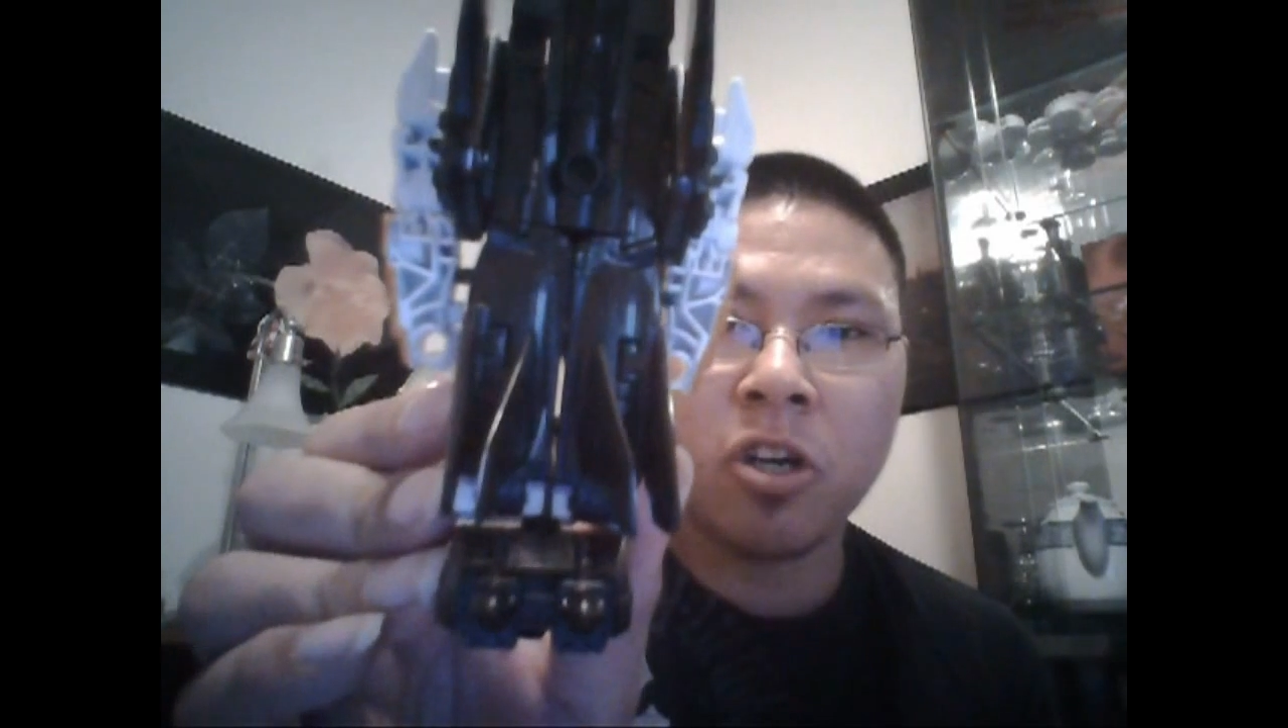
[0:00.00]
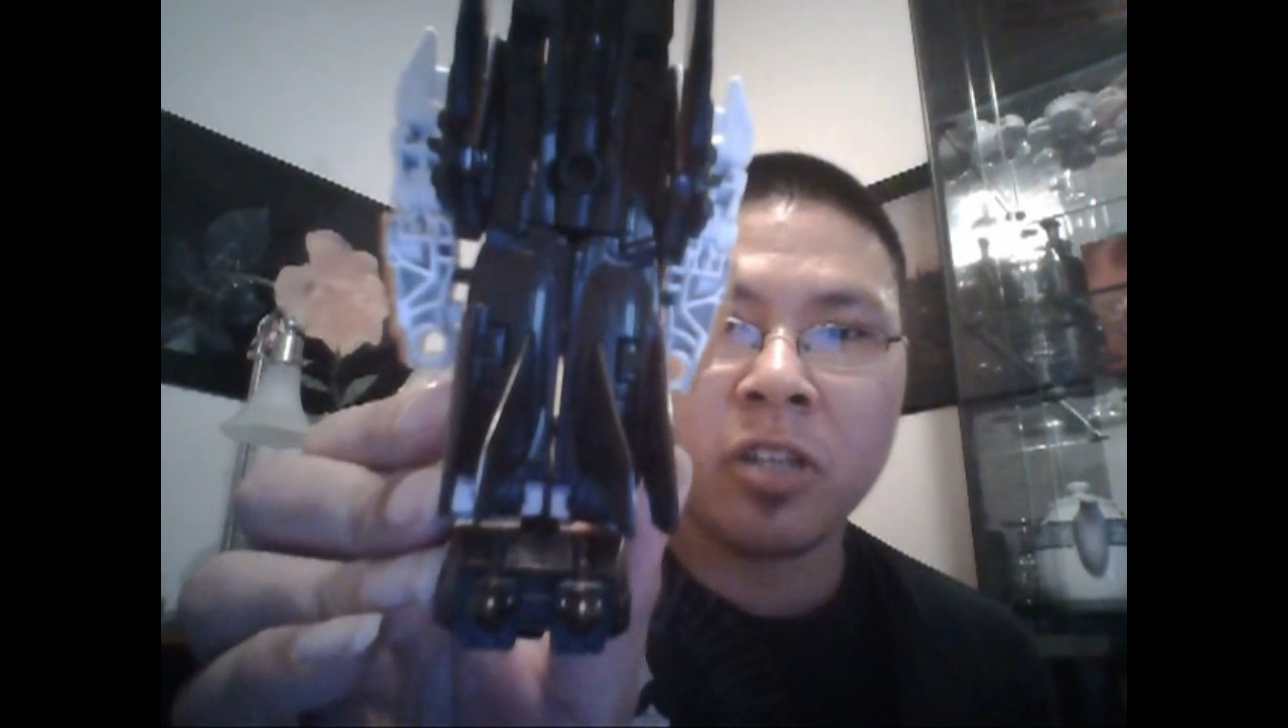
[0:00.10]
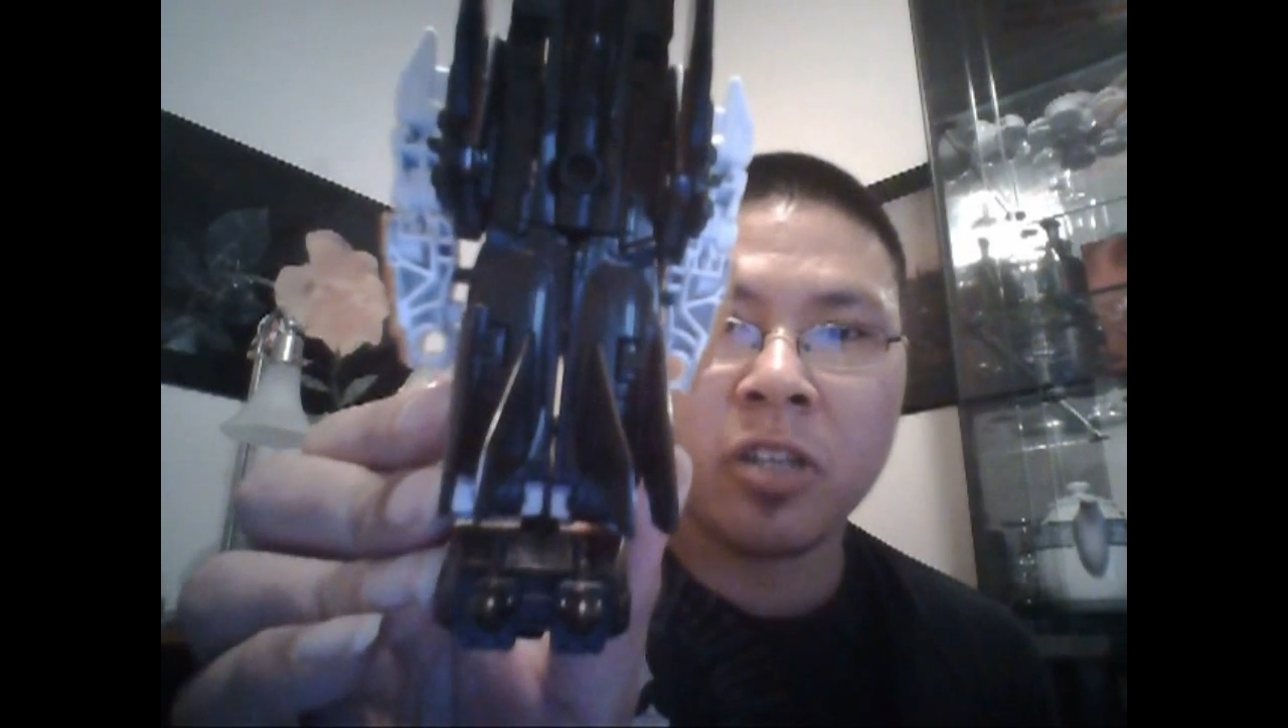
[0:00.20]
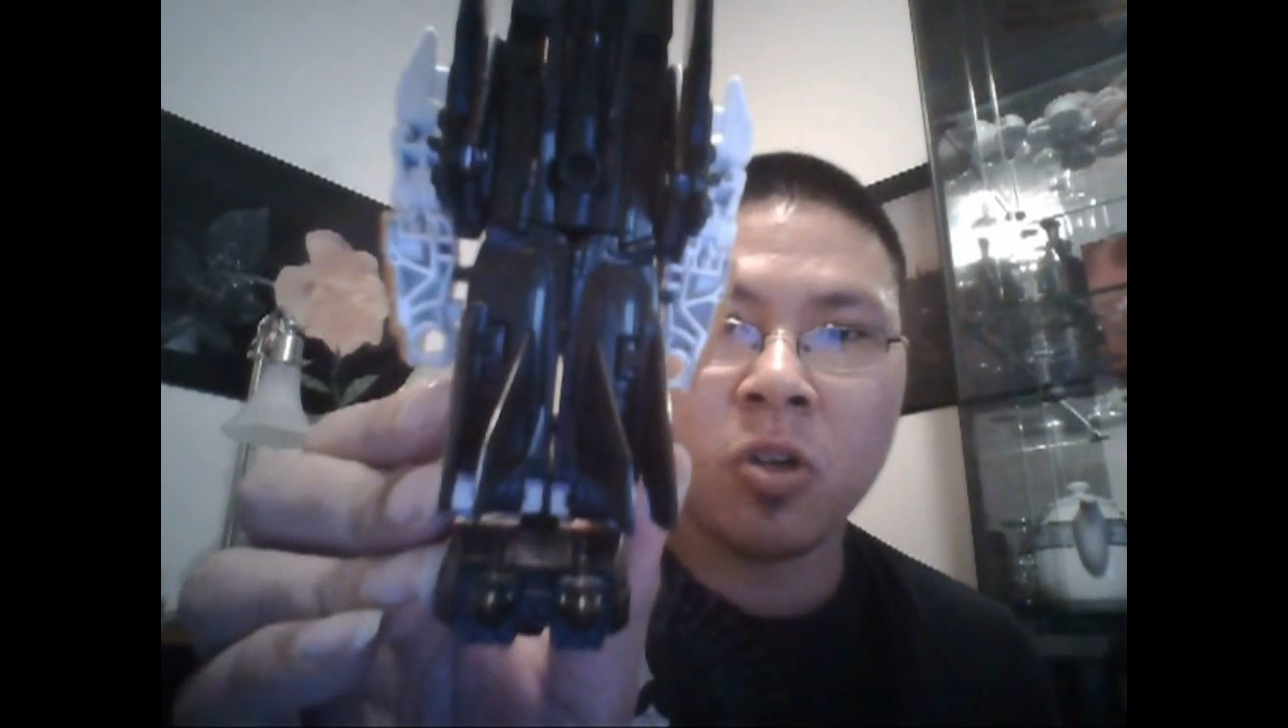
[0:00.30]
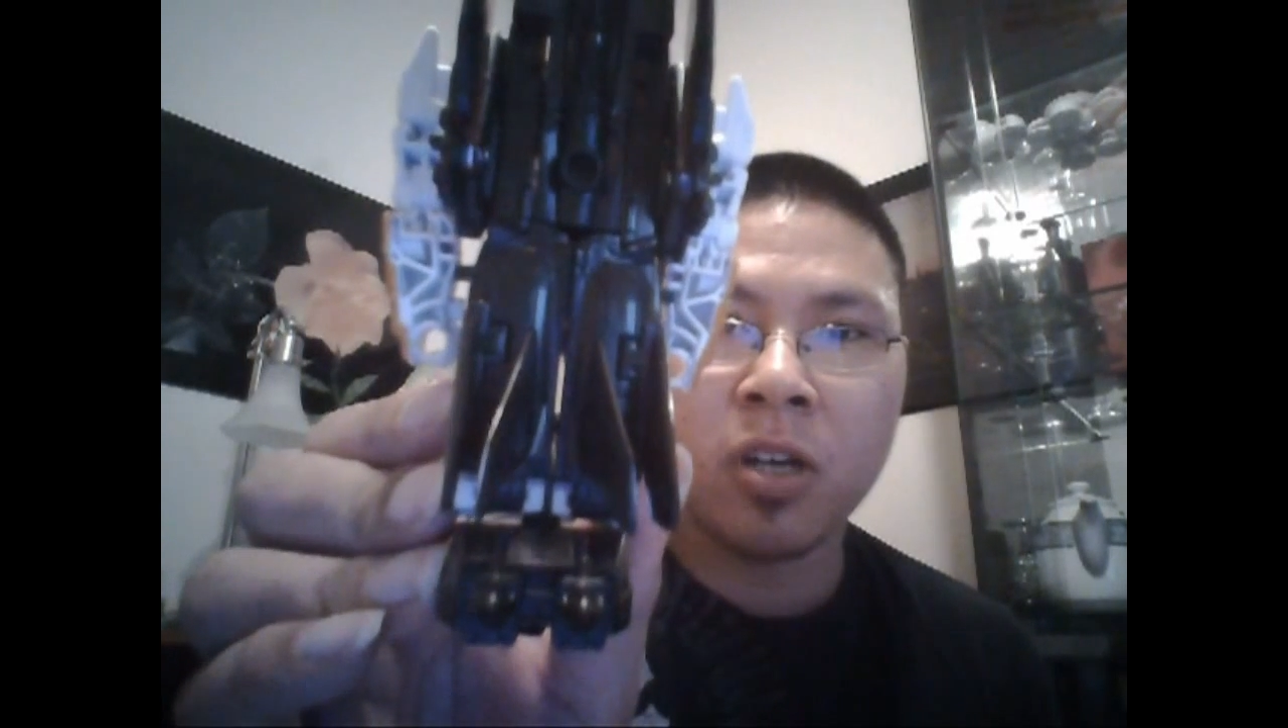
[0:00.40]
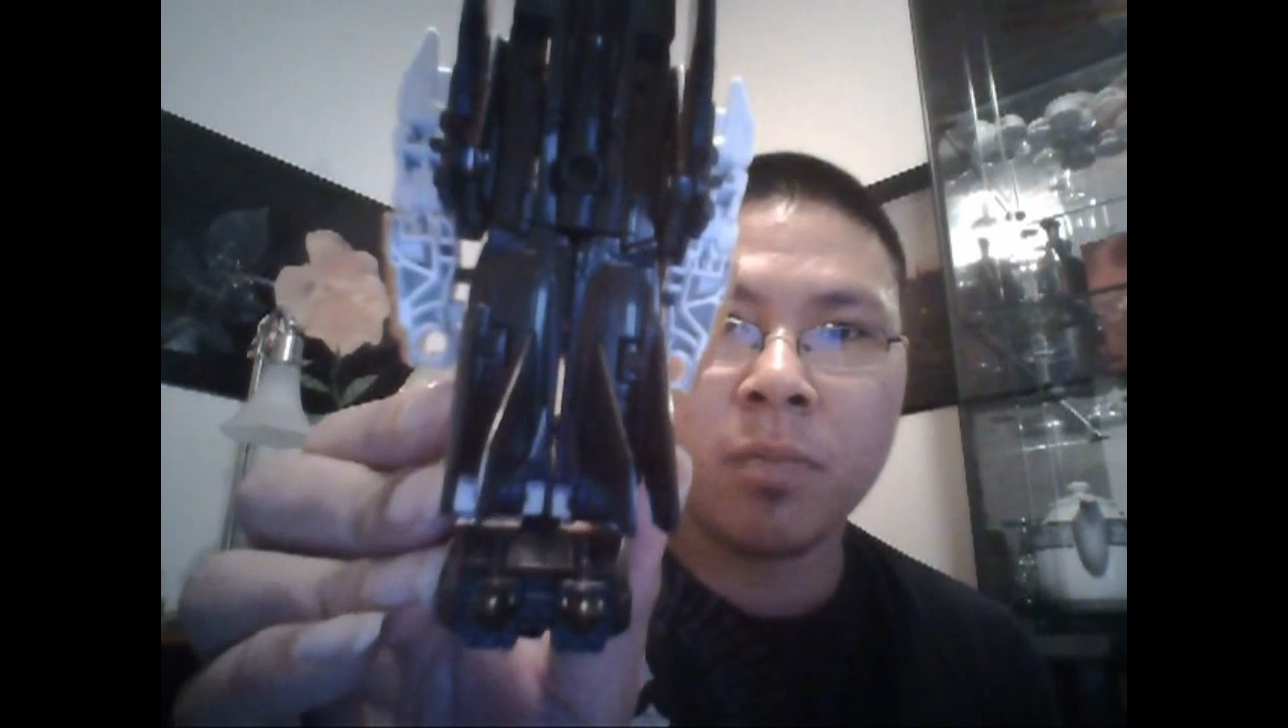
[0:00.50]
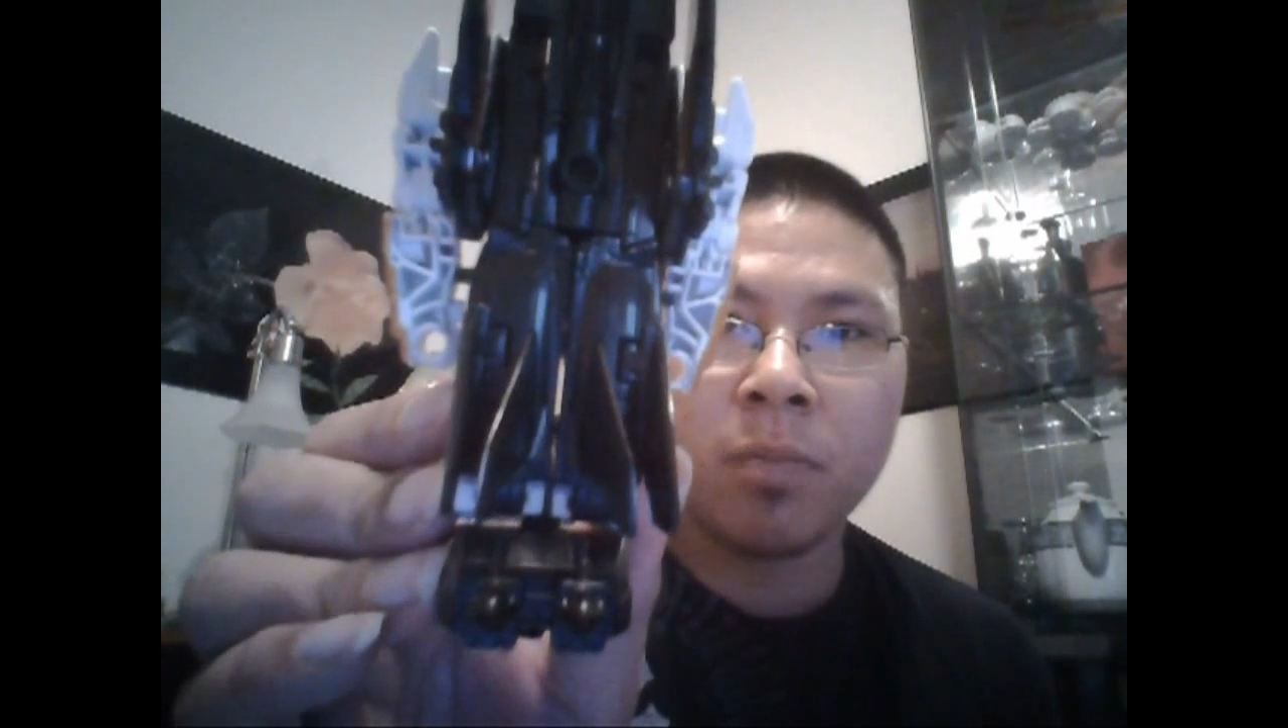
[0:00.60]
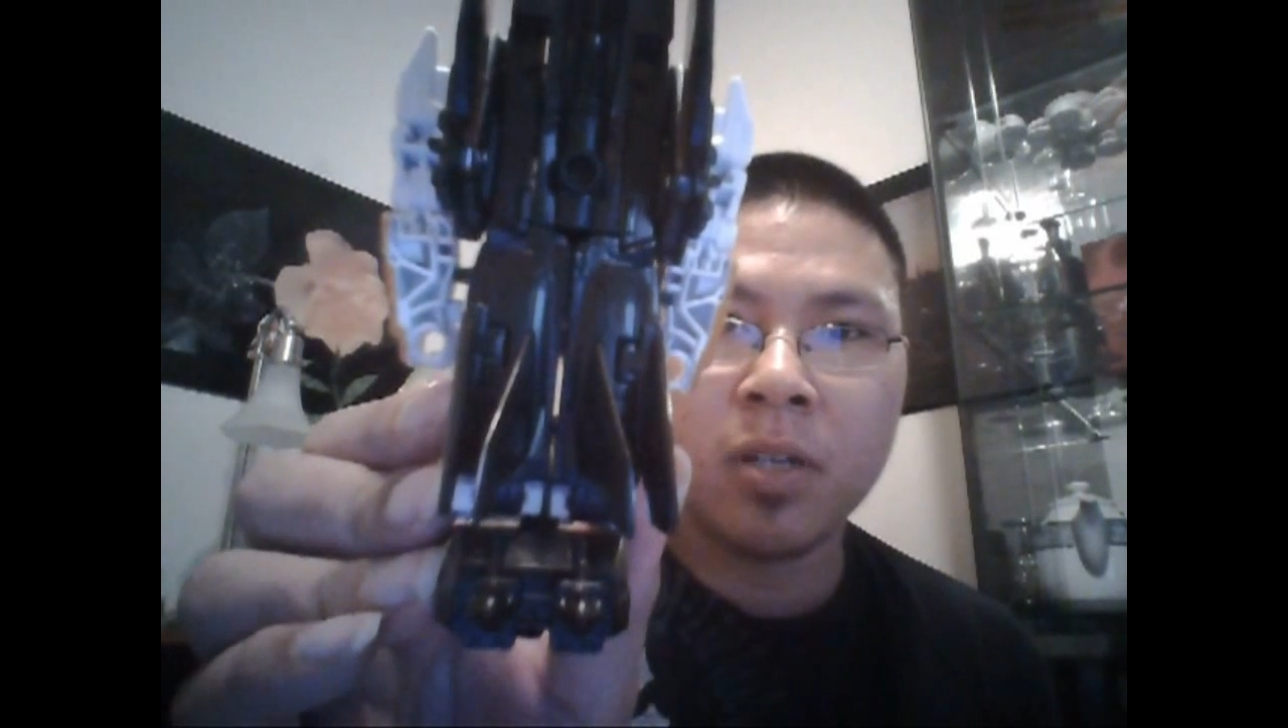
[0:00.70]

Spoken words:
as an arm.